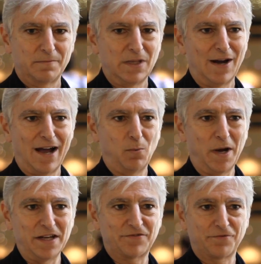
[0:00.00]
how
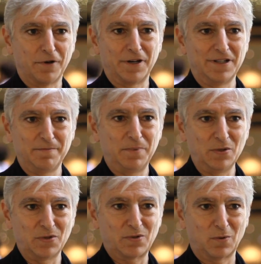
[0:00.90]
waste, fraud, and
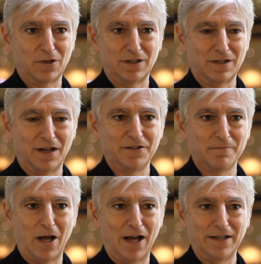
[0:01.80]
abuse were
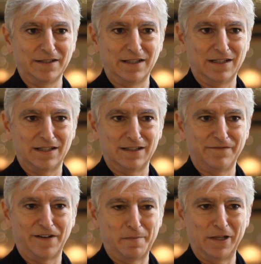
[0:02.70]
undermining the
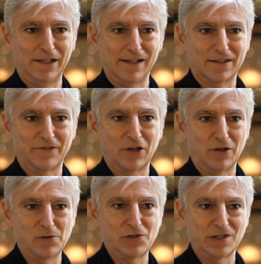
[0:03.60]
environmental health of our
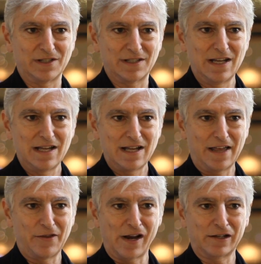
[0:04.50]
oceans,
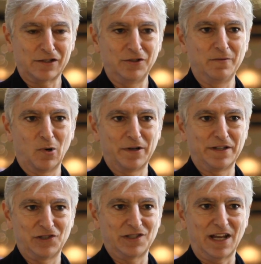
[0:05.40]
I thought I could do more
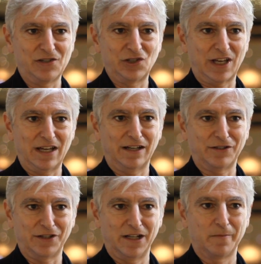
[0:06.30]
than just educate. I
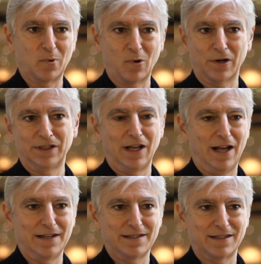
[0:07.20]
could help
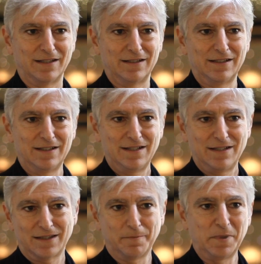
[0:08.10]
organize the
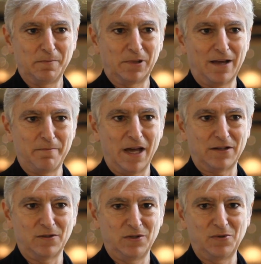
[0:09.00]
people I
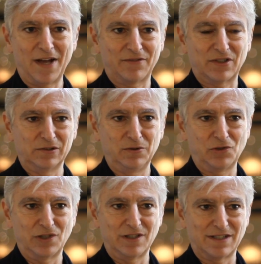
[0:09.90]
met who do have
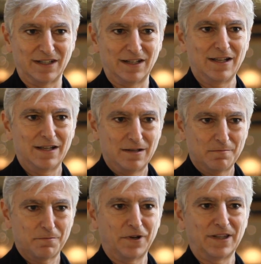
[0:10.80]
solutions and
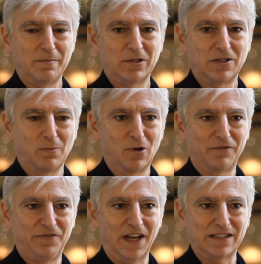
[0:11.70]
bring them into a more
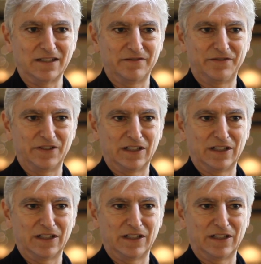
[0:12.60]
effective